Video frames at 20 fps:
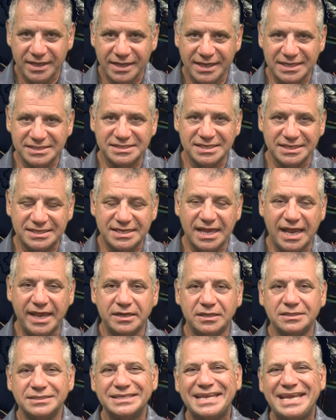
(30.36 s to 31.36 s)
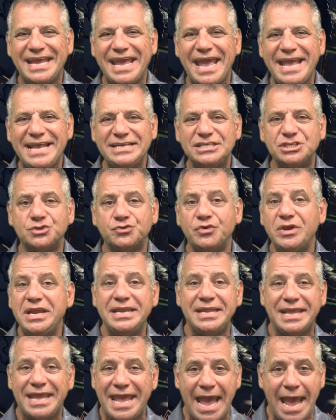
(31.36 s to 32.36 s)
is entitled K
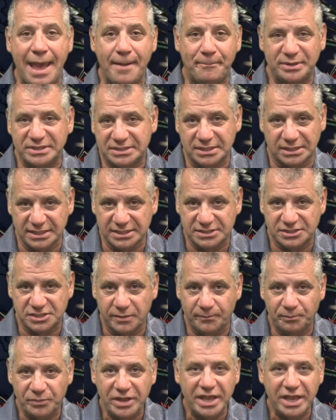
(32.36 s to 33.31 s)
Street Capitalism,